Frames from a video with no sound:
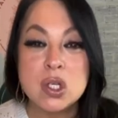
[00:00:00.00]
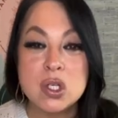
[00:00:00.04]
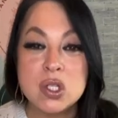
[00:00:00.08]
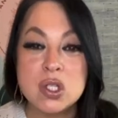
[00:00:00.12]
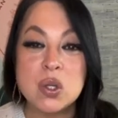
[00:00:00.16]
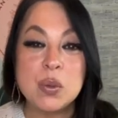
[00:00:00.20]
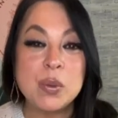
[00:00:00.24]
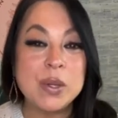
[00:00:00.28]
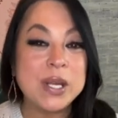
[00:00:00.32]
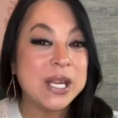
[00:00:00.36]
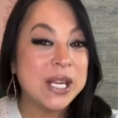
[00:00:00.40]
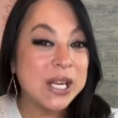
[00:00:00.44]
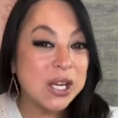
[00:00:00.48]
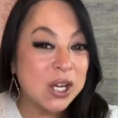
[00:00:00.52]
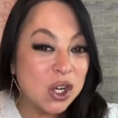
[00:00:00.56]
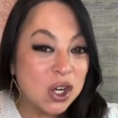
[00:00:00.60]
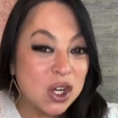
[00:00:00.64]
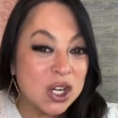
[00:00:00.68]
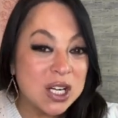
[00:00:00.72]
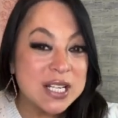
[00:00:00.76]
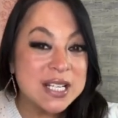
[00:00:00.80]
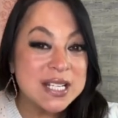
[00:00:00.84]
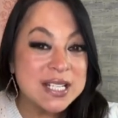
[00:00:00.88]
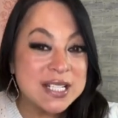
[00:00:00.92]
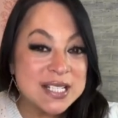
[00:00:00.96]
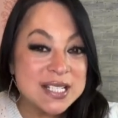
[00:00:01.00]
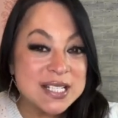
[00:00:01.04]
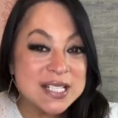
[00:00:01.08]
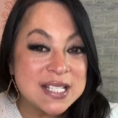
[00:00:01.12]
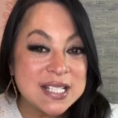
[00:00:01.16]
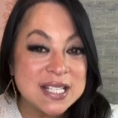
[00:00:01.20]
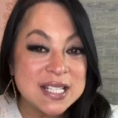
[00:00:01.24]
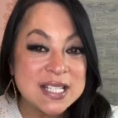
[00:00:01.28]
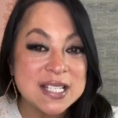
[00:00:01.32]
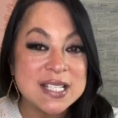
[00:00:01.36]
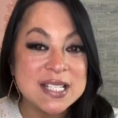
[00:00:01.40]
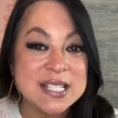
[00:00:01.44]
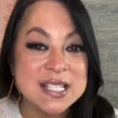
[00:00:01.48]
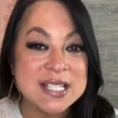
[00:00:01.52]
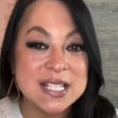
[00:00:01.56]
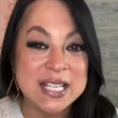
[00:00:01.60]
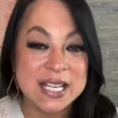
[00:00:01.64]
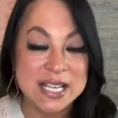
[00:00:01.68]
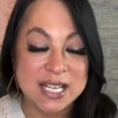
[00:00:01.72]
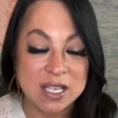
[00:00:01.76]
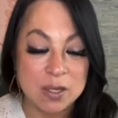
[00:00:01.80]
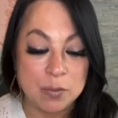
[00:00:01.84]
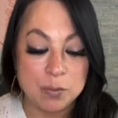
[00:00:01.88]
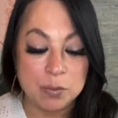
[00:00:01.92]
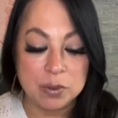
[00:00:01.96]
So here is the
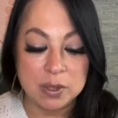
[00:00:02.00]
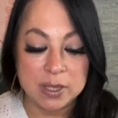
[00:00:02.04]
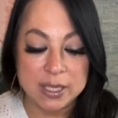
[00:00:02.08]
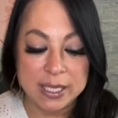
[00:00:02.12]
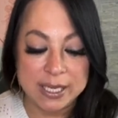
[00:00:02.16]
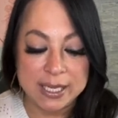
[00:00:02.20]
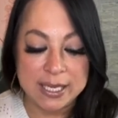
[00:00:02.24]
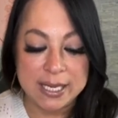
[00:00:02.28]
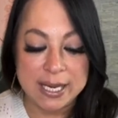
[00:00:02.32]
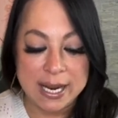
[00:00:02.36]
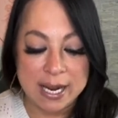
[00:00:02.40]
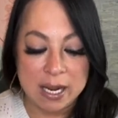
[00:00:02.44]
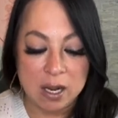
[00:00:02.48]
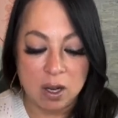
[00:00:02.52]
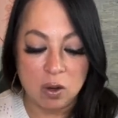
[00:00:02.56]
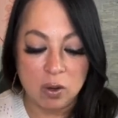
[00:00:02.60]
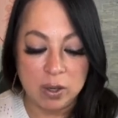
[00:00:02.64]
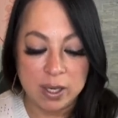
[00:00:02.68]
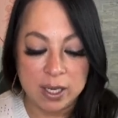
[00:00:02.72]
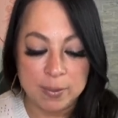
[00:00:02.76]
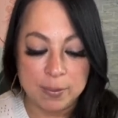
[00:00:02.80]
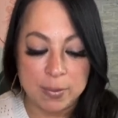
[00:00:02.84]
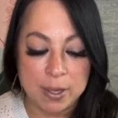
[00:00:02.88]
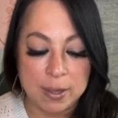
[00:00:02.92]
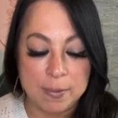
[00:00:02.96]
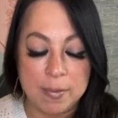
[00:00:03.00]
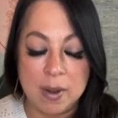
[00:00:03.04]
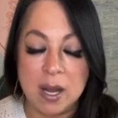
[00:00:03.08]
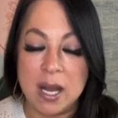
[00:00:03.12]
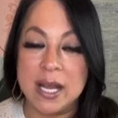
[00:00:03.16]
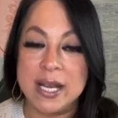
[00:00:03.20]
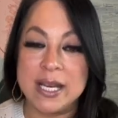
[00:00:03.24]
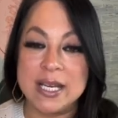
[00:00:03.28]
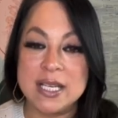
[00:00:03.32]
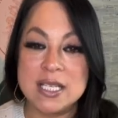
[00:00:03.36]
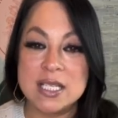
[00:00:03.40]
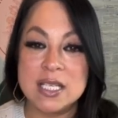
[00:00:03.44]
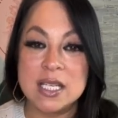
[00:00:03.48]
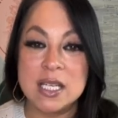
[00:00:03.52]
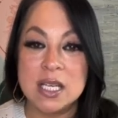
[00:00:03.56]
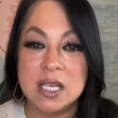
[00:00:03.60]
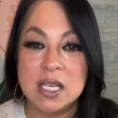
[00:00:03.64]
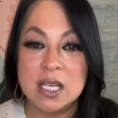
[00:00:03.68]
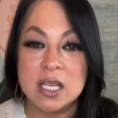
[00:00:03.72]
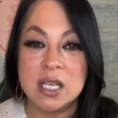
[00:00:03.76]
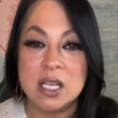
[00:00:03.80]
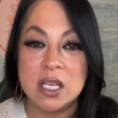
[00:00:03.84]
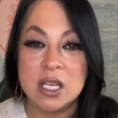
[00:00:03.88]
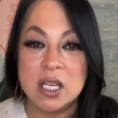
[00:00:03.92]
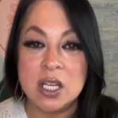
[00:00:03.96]
scene played out in my mind.
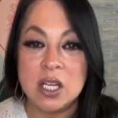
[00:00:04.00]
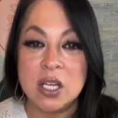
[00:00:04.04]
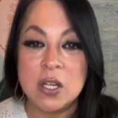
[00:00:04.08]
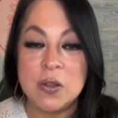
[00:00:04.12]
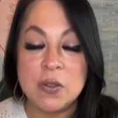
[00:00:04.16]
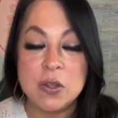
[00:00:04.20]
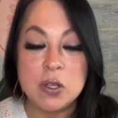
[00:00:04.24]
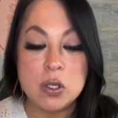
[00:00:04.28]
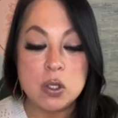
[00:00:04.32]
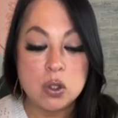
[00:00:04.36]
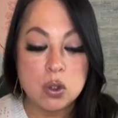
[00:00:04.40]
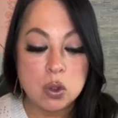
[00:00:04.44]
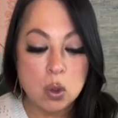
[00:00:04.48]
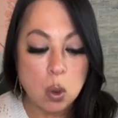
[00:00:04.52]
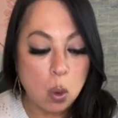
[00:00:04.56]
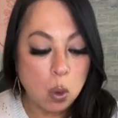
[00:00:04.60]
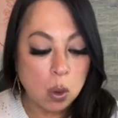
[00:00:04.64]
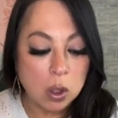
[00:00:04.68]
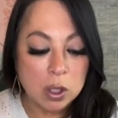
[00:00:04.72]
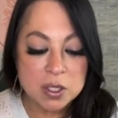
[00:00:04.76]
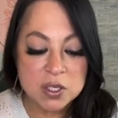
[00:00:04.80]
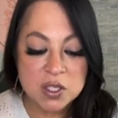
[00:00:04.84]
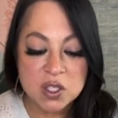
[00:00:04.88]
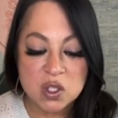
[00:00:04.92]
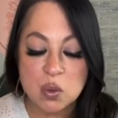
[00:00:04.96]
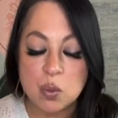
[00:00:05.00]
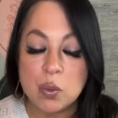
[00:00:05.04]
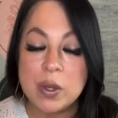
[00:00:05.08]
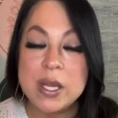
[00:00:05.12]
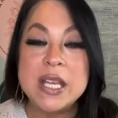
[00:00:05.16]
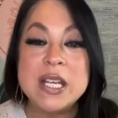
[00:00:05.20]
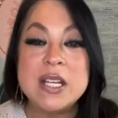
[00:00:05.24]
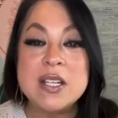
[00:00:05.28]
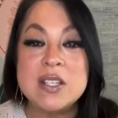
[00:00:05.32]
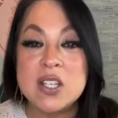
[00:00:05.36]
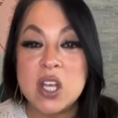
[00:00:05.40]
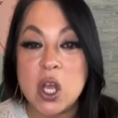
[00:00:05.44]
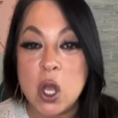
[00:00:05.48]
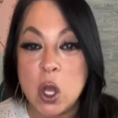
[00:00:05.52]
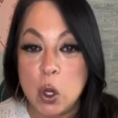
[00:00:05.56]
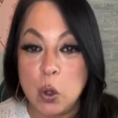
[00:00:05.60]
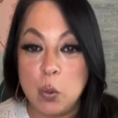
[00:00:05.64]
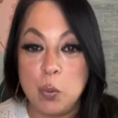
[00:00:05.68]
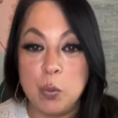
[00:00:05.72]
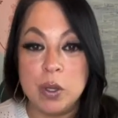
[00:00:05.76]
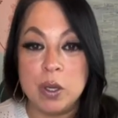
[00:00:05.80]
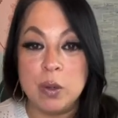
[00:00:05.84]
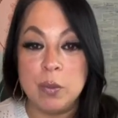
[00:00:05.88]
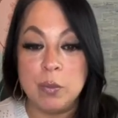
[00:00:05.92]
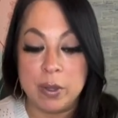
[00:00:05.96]
The door swings
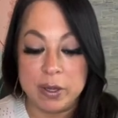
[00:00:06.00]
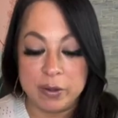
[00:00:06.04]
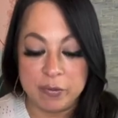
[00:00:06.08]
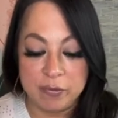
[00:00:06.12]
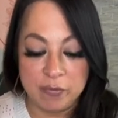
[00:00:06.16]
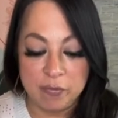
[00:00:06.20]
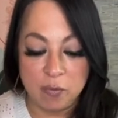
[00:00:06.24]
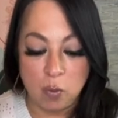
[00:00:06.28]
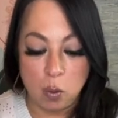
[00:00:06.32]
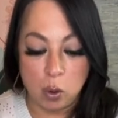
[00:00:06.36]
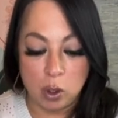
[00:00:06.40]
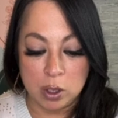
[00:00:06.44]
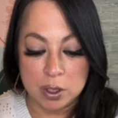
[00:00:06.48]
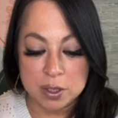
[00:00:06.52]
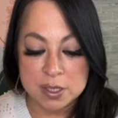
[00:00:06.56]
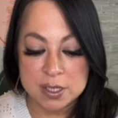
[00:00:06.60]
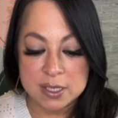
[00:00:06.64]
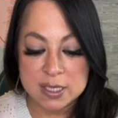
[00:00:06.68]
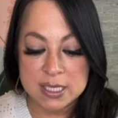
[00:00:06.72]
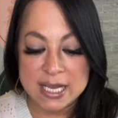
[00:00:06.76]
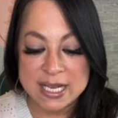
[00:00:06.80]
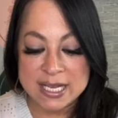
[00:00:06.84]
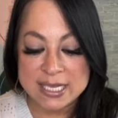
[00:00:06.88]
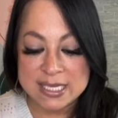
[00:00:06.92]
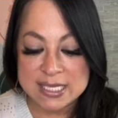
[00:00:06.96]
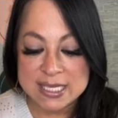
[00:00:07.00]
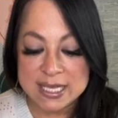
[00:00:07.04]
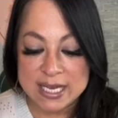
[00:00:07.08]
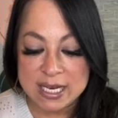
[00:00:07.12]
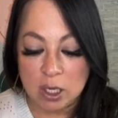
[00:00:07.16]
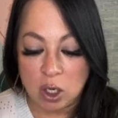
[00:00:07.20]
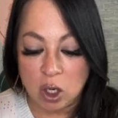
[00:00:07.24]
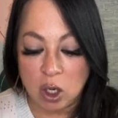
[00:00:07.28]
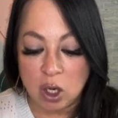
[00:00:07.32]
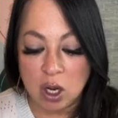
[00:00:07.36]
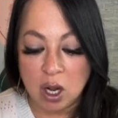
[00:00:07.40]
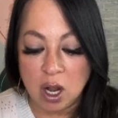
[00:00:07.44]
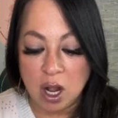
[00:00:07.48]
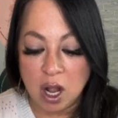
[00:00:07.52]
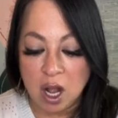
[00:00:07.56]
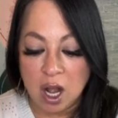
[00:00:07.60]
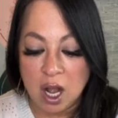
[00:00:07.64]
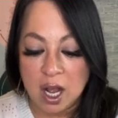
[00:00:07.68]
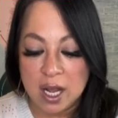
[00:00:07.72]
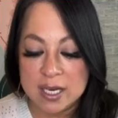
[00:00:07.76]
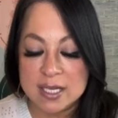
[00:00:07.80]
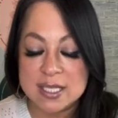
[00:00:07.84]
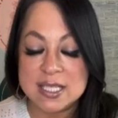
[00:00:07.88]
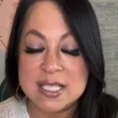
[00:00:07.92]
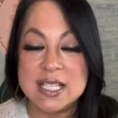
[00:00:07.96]
open by force as they are
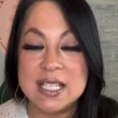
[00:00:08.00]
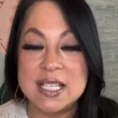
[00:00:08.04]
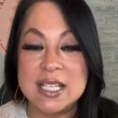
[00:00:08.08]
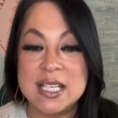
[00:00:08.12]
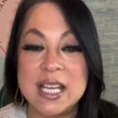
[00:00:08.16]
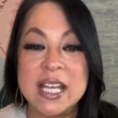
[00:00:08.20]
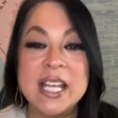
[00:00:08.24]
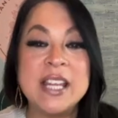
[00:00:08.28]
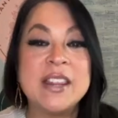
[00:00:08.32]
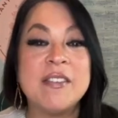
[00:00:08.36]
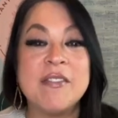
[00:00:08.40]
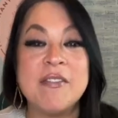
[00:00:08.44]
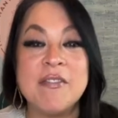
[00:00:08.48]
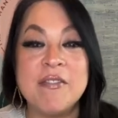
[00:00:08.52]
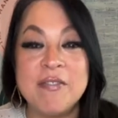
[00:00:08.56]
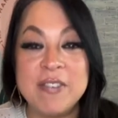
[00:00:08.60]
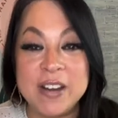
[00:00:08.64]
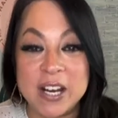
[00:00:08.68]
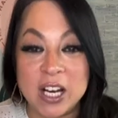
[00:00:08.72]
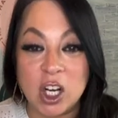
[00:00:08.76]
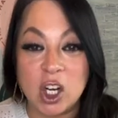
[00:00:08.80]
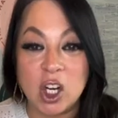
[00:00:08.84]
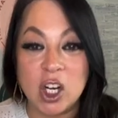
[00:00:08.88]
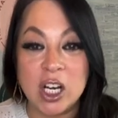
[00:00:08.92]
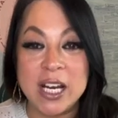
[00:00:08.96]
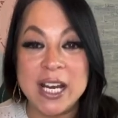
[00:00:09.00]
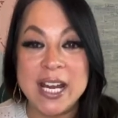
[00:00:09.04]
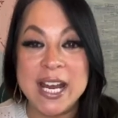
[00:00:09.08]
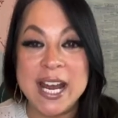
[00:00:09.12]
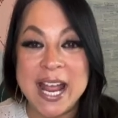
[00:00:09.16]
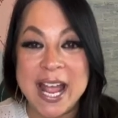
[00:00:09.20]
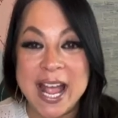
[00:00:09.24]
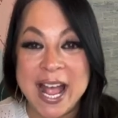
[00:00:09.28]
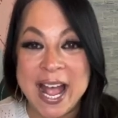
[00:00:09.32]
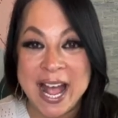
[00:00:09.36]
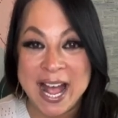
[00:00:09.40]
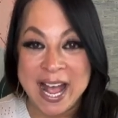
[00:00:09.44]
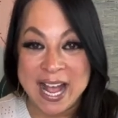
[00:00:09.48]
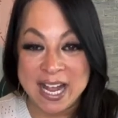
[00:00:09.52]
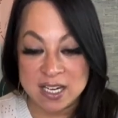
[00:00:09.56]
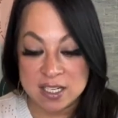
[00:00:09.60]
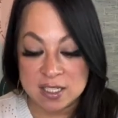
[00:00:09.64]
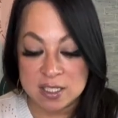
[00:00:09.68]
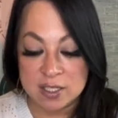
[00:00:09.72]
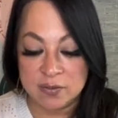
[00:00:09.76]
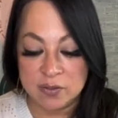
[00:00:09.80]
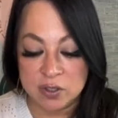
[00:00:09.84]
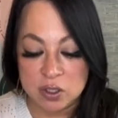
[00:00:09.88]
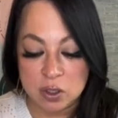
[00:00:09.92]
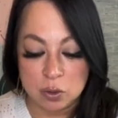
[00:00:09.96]
caught in the very act
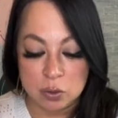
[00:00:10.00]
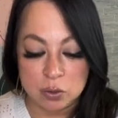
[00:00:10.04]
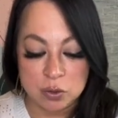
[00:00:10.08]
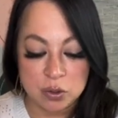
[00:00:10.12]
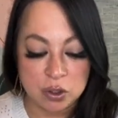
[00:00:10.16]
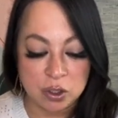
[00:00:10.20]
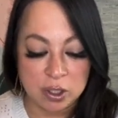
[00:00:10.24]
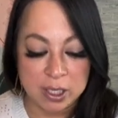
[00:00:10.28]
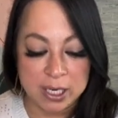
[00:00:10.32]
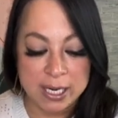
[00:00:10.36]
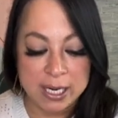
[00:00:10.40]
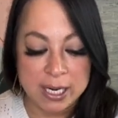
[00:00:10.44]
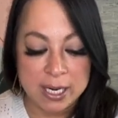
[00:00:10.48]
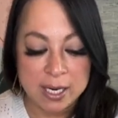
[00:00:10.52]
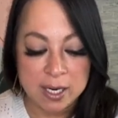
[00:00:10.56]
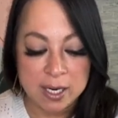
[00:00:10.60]
of adultery.